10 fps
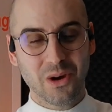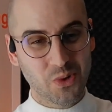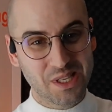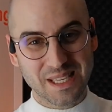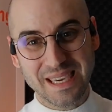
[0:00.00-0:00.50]

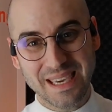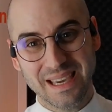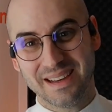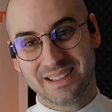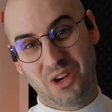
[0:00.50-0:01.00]
we see
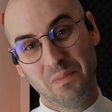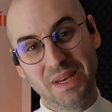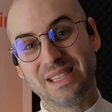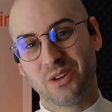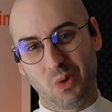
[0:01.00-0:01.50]

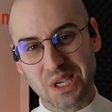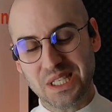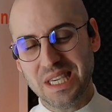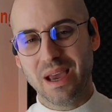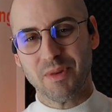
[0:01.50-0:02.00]
companies in
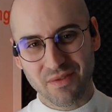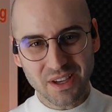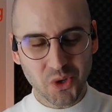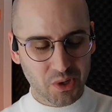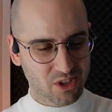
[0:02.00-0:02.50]
YC, I'm an
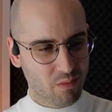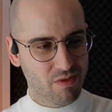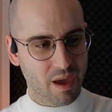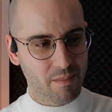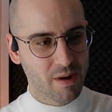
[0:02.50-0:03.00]
investor in some of
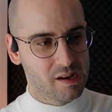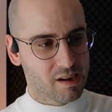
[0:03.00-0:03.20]
them